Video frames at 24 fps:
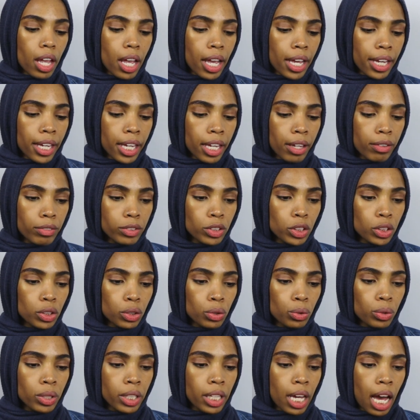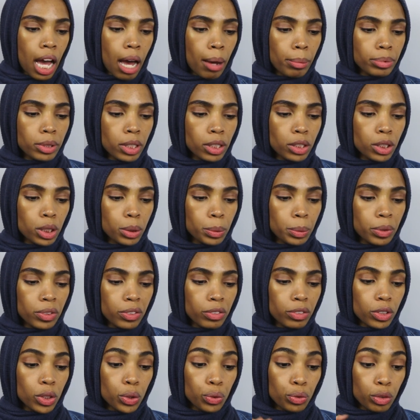it gives you the option
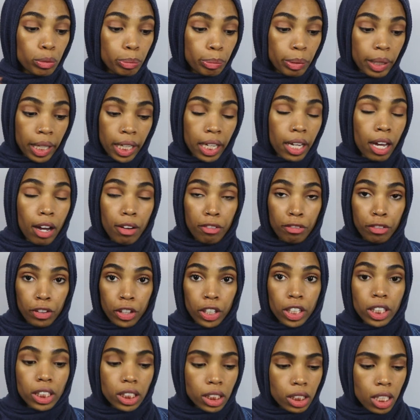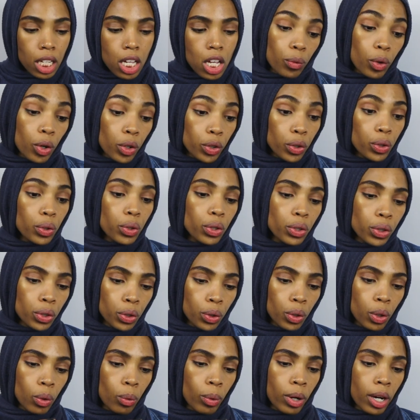to repeat a verse. Well, you can
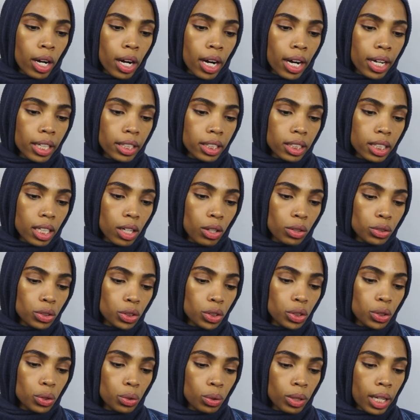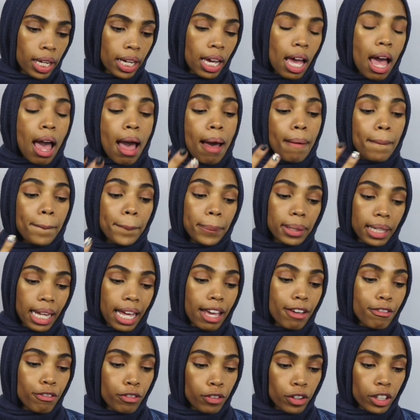do it where it tells you like
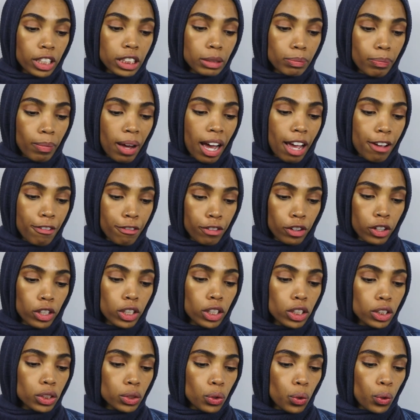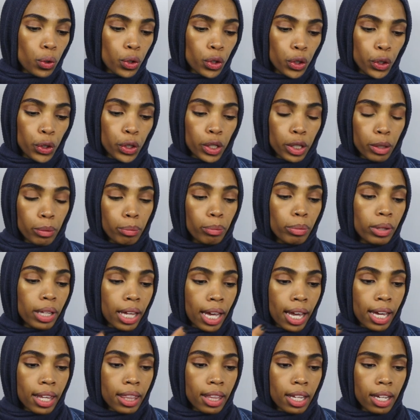play verse by verse, or you can
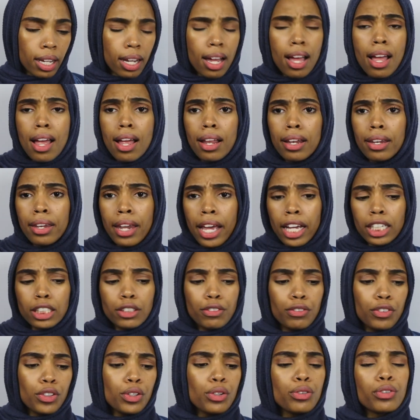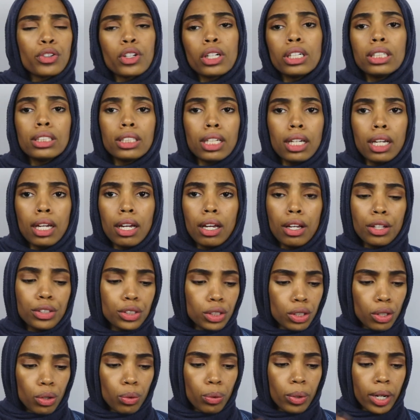play the next few
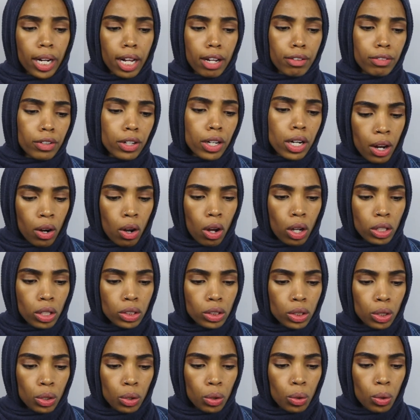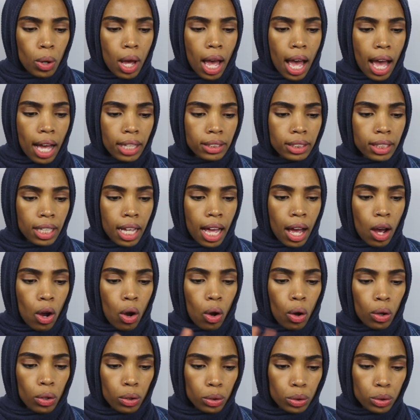verses or whatever. It also has that
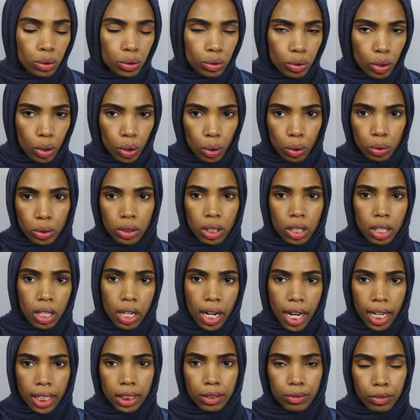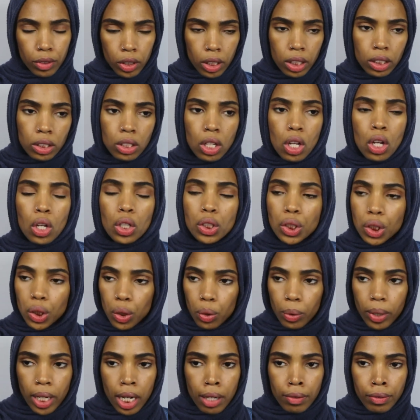auto scroll to the next verse,
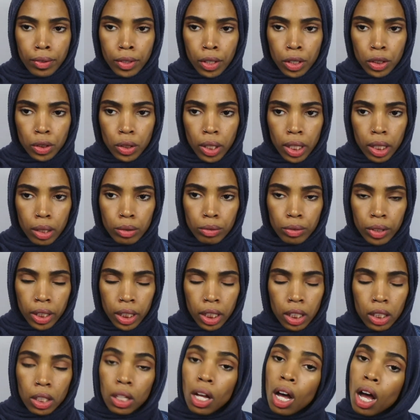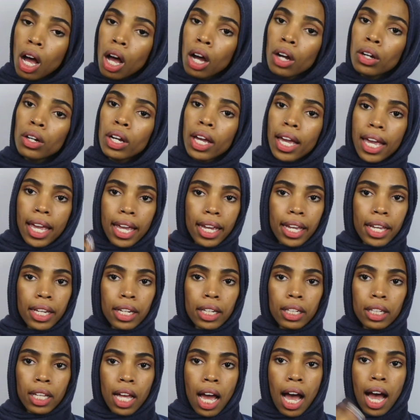so whenever you're trying to read along, it
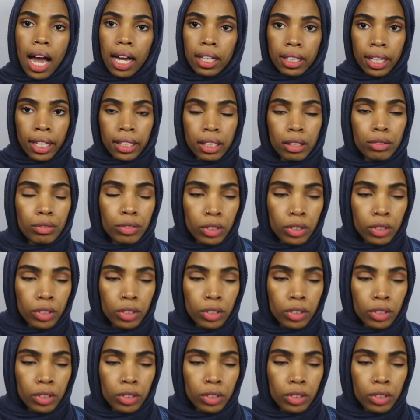can highlight the